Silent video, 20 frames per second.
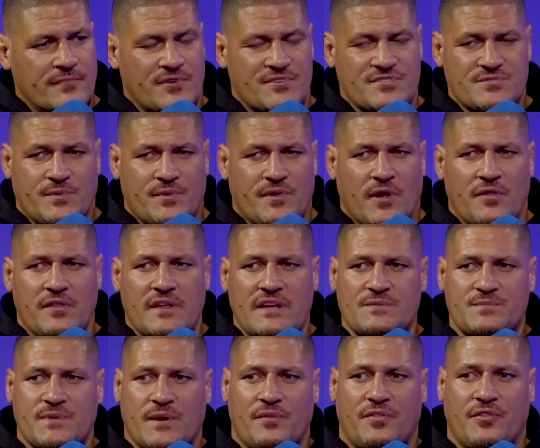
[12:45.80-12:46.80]
I think
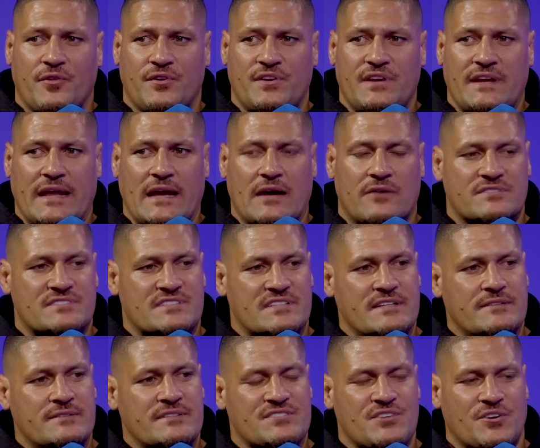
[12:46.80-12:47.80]
he's about 30 now, isn't he?
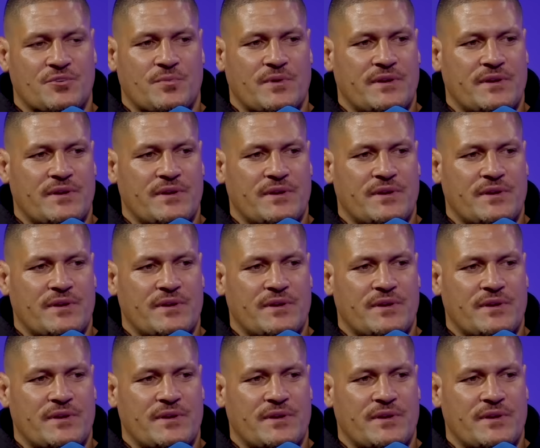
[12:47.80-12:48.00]
He's got to be.